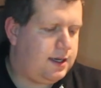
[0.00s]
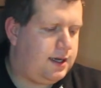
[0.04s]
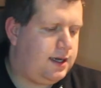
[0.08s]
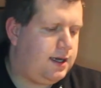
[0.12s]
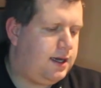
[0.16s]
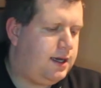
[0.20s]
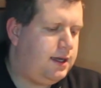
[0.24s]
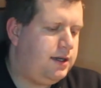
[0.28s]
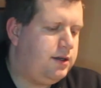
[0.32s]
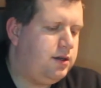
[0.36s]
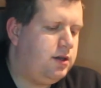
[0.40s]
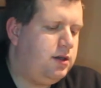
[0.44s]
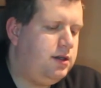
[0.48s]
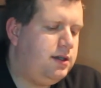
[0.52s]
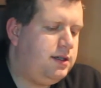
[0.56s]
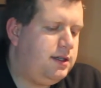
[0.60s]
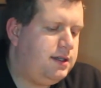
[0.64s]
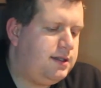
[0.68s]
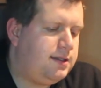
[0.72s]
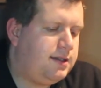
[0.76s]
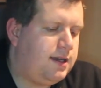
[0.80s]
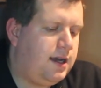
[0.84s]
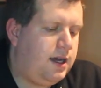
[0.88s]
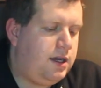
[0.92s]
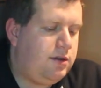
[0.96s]
and on
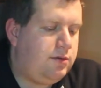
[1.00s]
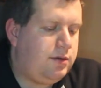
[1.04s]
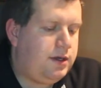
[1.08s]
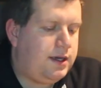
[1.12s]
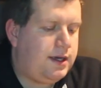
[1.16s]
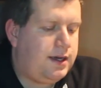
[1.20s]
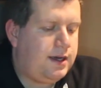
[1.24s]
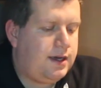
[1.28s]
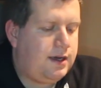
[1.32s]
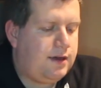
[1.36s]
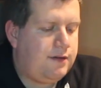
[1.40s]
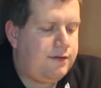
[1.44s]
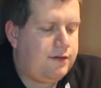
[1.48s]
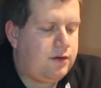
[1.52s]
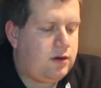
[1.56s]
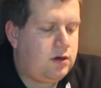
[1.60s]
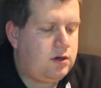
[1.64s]
this side we have